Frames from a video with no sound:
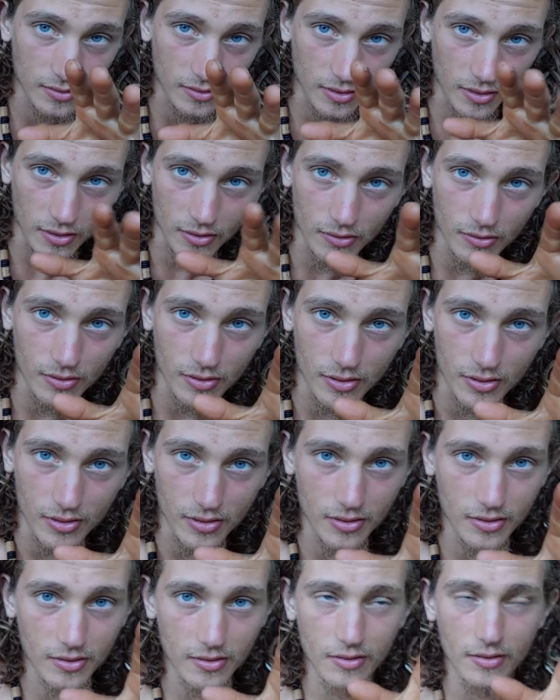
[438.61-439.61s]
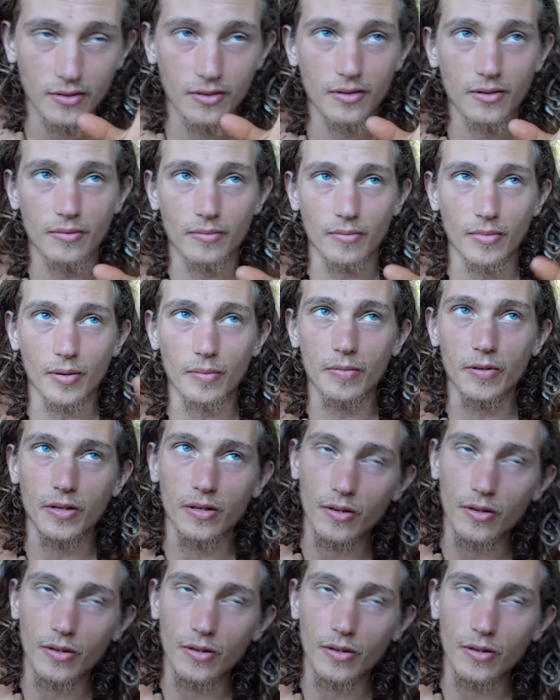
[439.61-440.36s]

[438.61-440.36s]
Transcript: and you just maybe